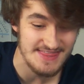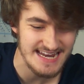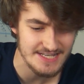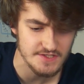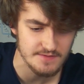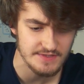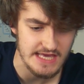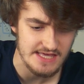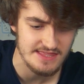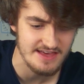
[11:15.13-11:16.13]
That is
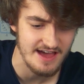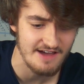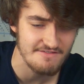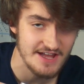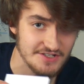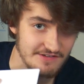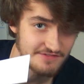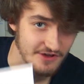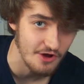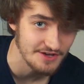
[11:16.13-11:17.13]
something that I've actually
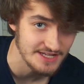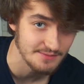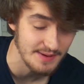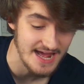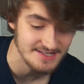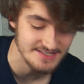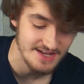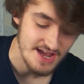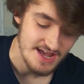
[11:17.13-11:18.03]
forgotten in the past,